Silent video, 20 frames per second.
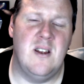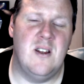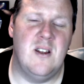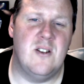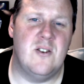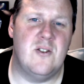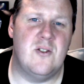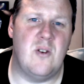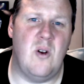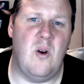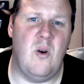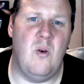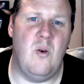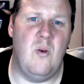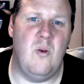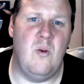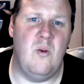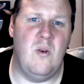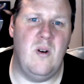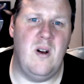
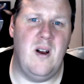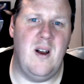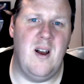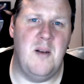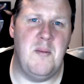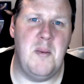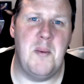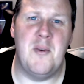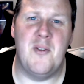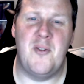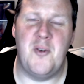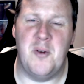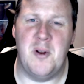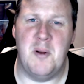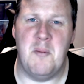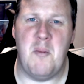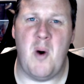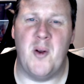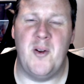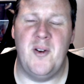so maybe a few of
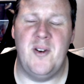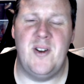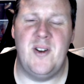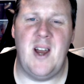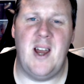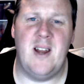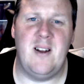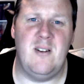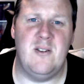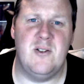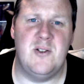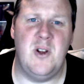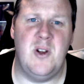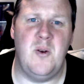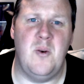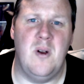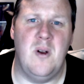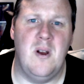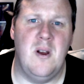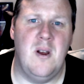the modern titles
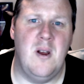do,